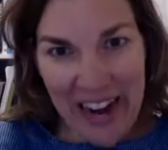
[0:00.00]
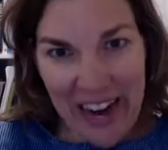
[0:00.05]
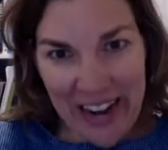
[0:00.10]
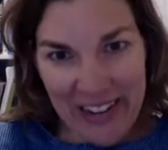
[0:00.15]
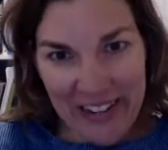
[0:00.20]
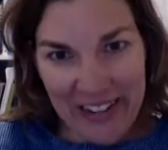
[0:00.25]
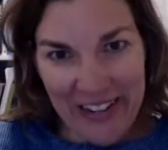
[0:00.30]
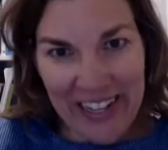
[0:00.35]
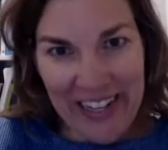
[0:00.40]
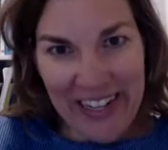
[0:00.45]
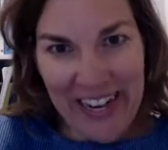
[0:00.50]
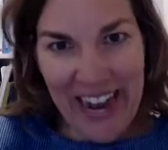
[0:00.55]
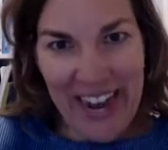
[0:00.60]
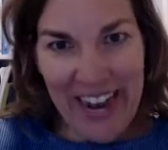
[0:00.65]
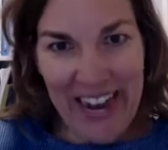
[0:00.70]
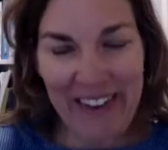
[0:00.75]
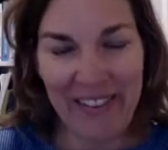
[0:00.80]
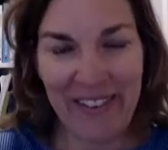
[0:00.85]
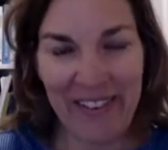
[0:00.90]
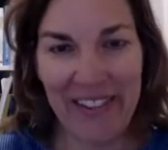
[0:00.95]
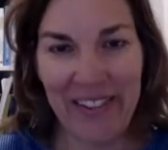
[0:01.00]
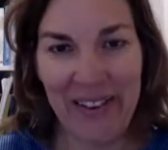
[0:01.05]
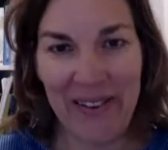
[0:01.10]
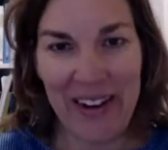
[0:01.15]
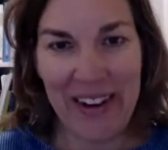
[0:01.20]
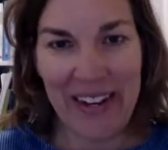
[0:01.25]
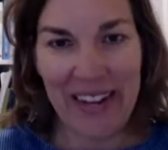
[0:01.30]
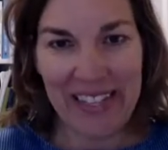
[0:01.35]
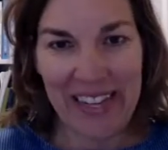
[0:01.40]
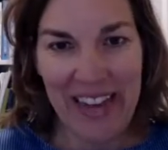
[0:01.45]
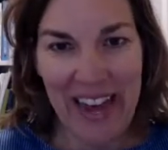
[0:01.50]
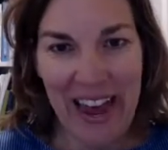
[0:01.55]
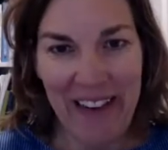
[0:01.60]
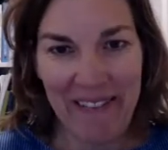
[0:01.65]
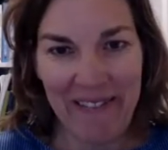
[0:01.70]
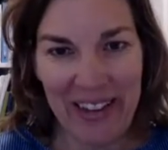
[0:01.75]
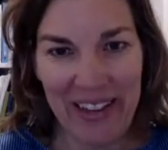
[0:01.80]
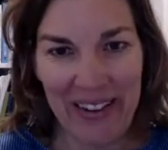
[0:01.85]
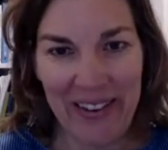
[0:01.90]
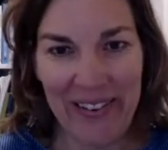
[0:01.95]
re-entry day. It was so nice to have
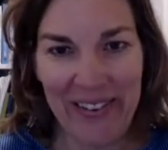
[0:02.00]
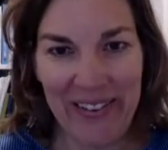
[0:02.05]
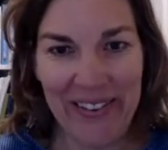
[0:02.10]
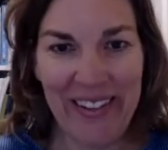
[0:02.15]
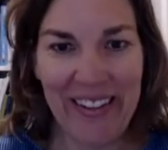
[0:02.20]
you.